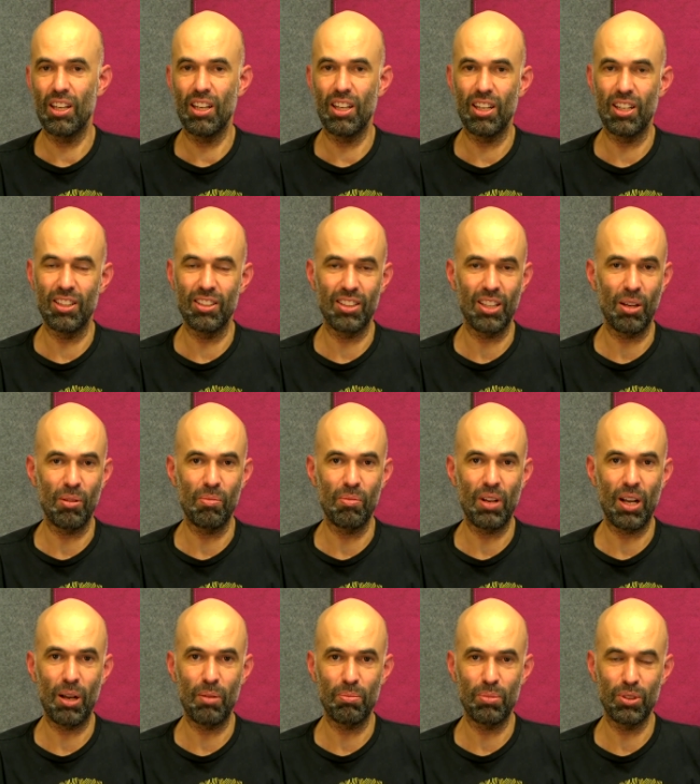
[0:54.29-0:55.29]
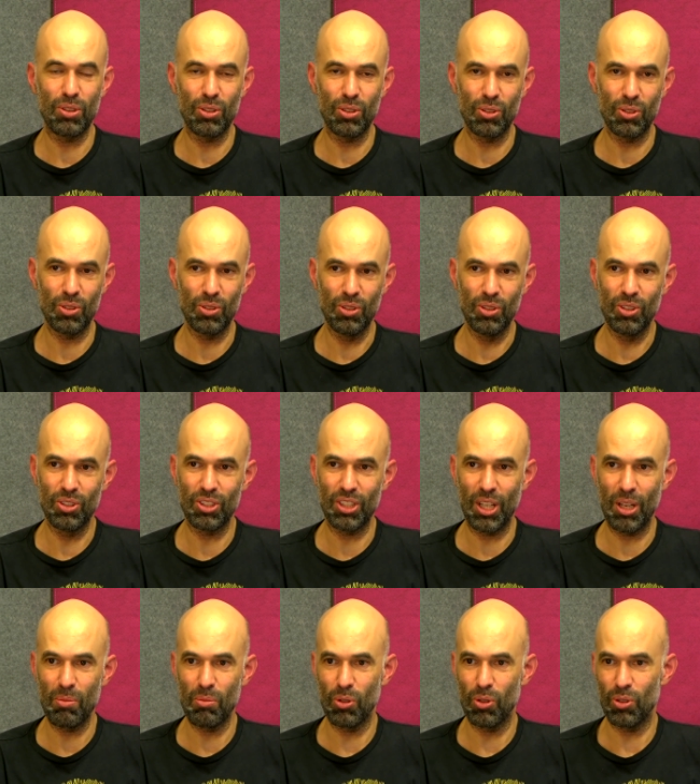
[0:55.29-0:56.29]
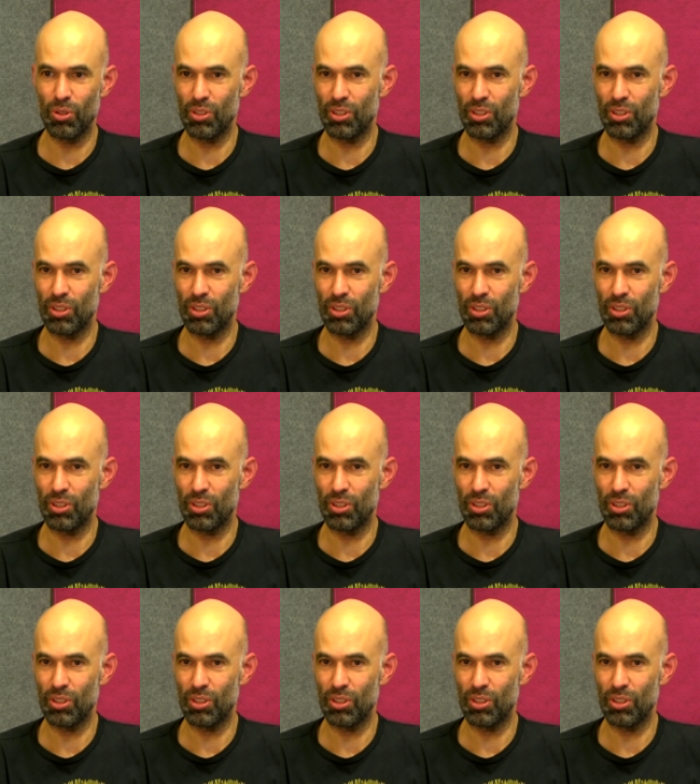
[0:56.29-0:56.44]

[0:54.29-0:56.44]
and I'm happy to share more